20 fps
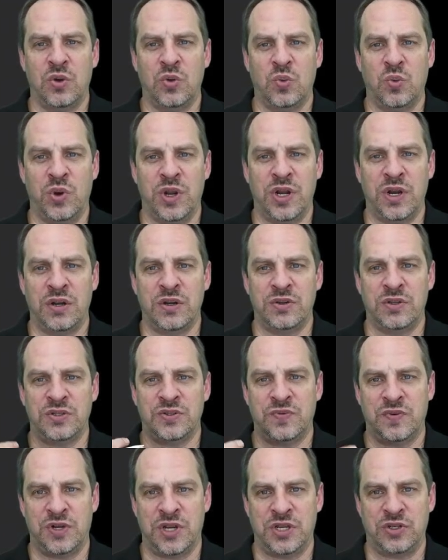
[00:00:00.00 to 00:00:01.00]
where
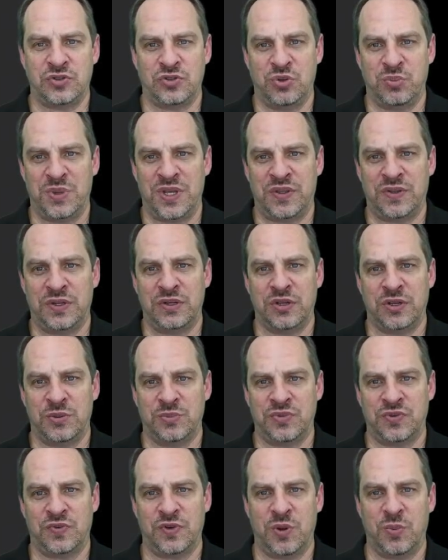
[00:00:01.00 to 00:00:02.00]
this variational method
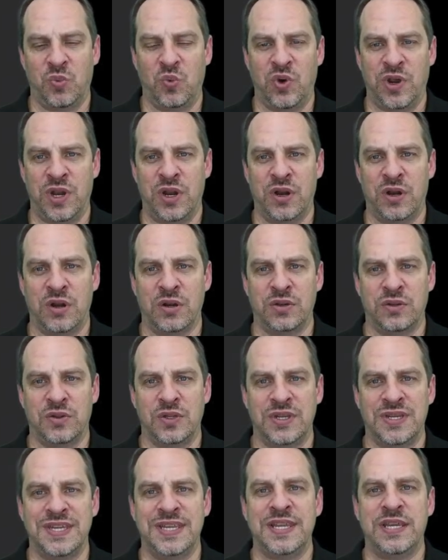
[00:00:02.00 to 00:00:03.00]
comes from, where
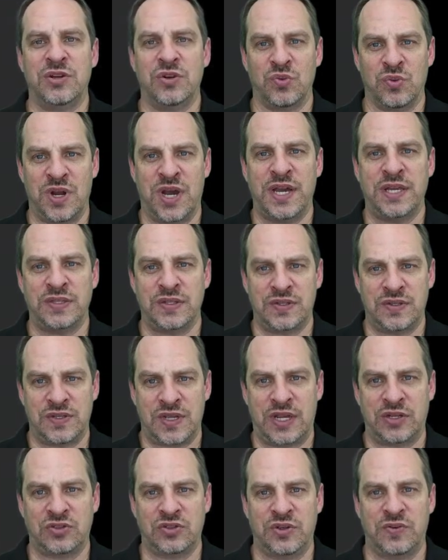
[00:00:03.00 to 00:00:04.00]
the need arises
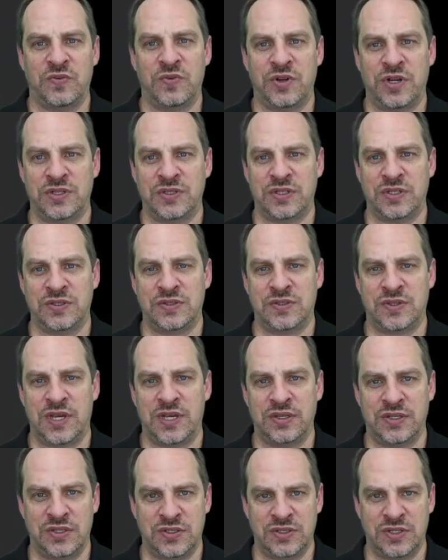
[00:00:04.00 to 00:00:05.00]
actually for us as
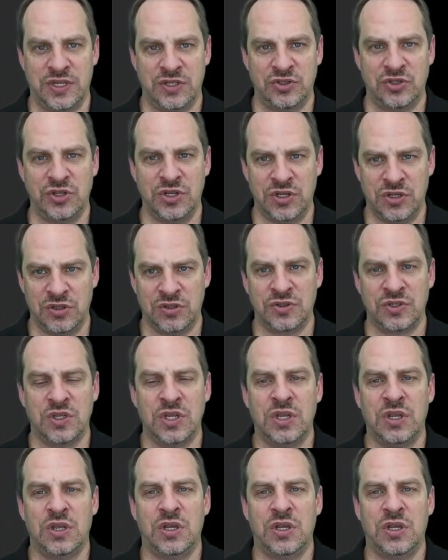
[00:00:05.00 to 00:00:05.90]
scientists and engineers